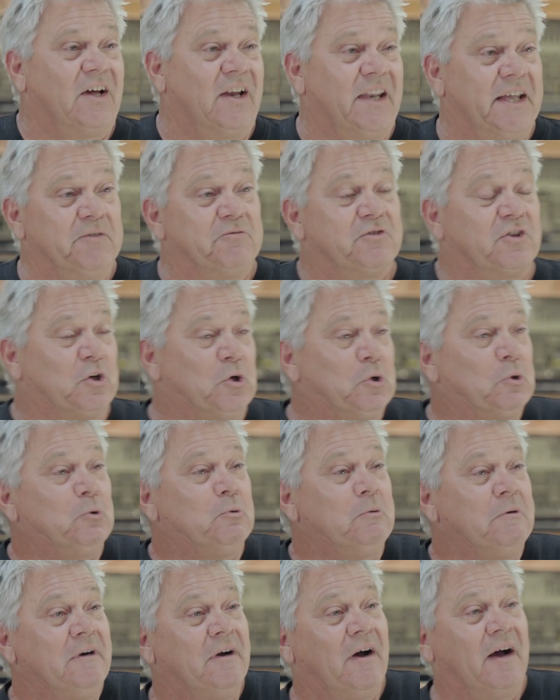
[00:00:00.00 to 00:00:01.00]
I leave
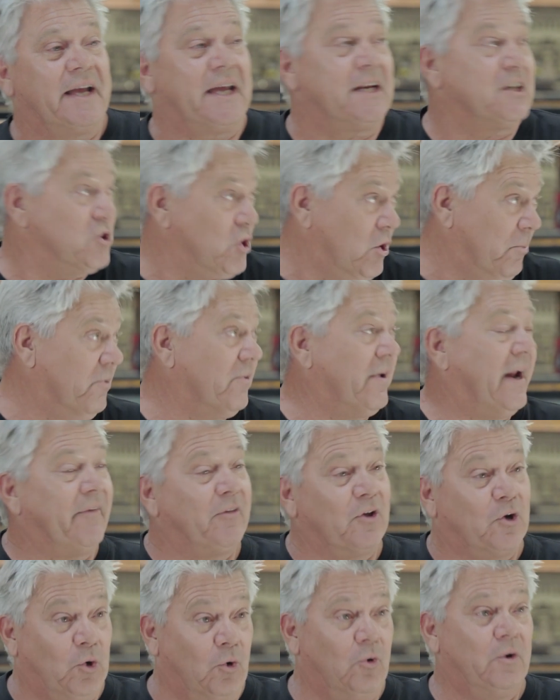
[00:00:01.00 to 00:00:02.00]
school. I get a job around
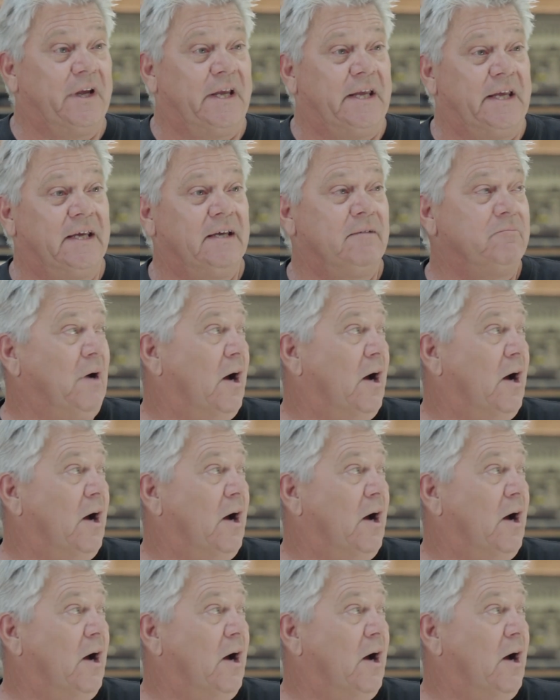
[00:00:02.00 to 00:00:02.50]
the corner here,